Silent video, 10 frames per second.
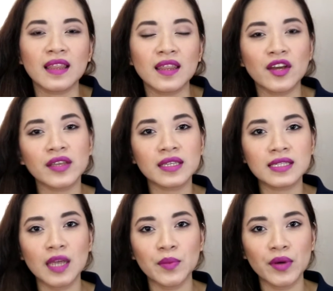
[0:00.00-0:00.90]
they're in this
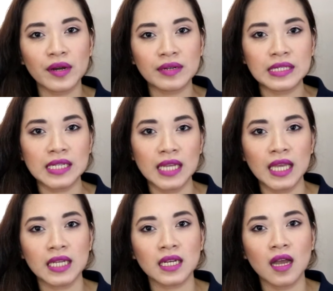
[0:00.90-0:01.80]
temporary
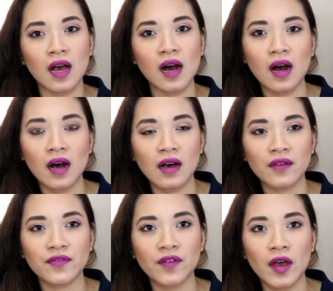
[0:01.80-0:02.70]
state
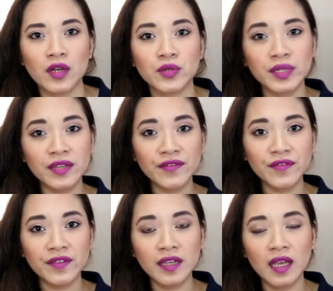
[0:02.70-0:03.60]
of
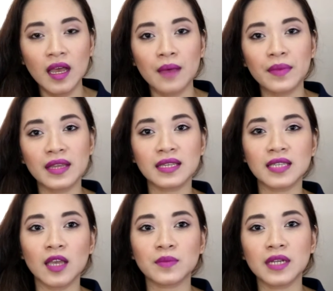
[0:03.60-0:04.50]
grief, but at the
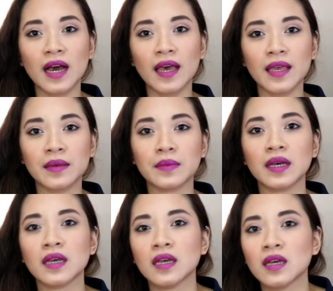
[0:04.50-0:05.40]
same time,
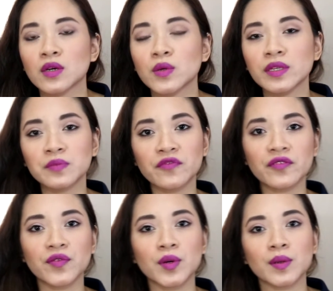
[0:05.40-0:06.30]
who is moving
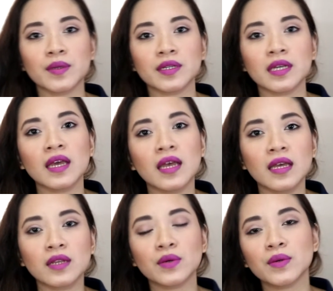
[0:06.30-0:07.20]
forward
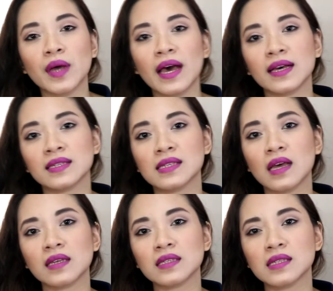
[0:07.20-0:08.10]
and who has
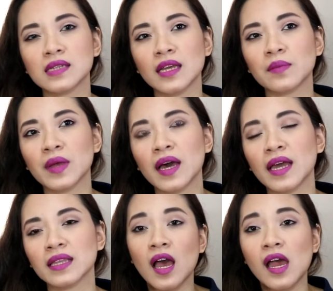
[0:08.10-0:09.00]
stayed
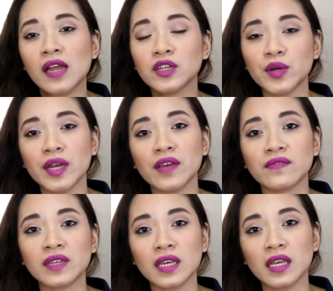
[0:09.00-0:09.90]
behind,
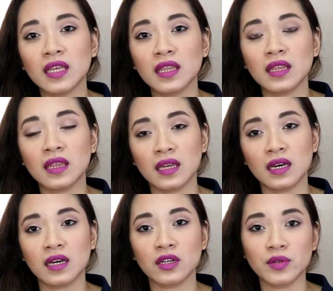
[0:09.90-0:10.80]
engraved in
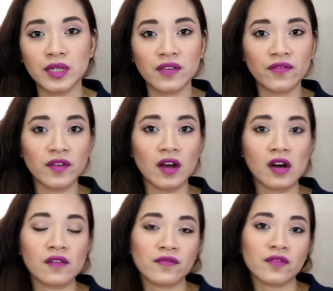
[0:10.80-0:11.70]
the grief
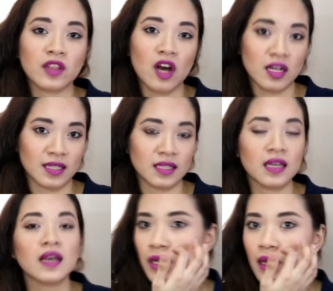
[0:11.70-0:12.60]
of loss.
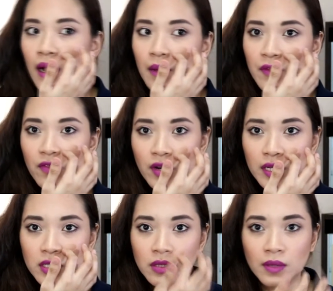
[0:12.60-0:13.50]
If you're
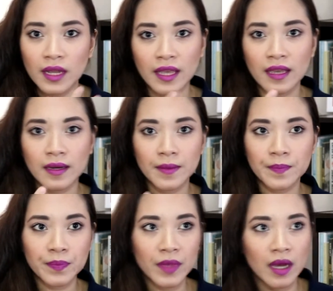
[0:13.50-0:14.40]
into like
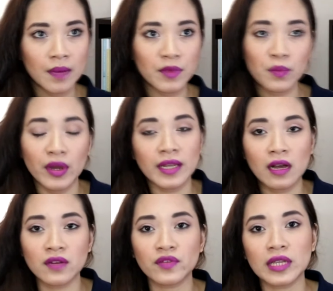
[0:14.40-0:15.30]
the
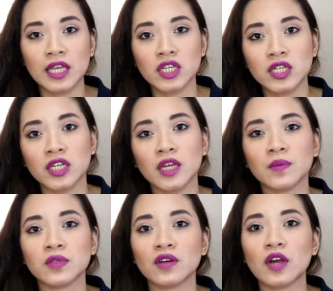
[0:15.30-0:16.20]
breakdown of
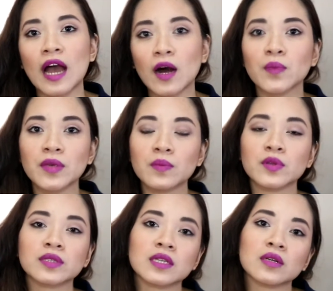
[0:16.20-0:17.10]
relationships or how people
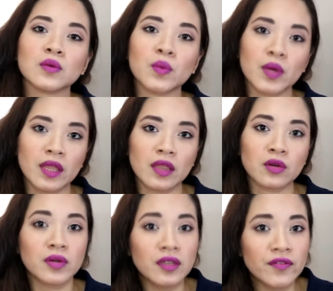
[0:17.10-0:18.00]
deal with
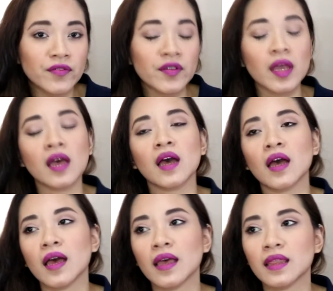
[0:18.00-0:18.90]
grief,
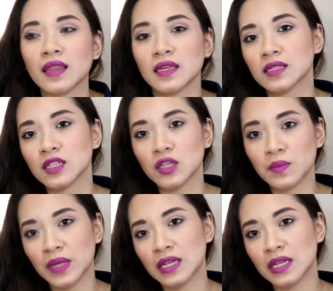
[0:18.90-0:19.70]
this could be